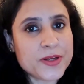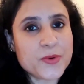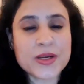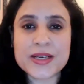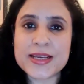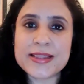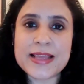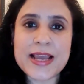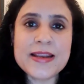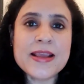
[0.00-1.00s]
You can get
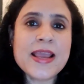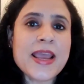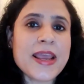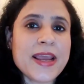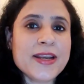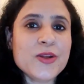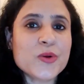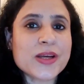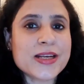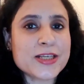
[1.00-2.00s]
that and
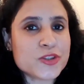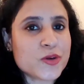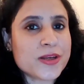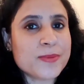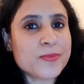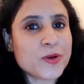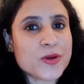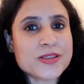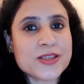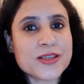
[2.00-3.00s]
you can let your
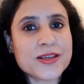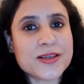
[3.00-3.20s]
employees